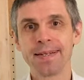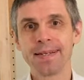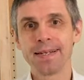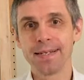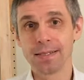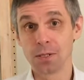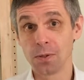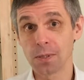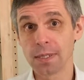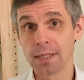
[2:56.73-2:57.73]
And
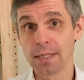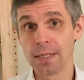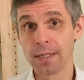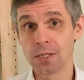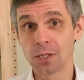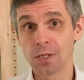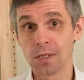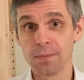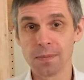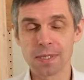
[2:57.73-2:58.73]
looking at each
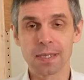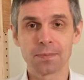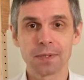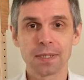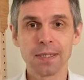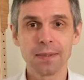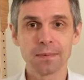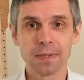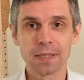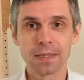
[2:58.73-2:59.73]
term separately, we
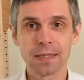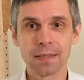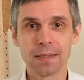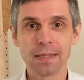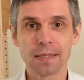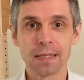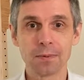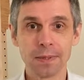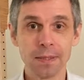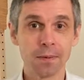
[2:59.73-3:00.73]
see that these are
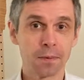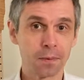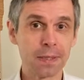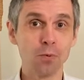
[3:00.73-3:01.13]
really three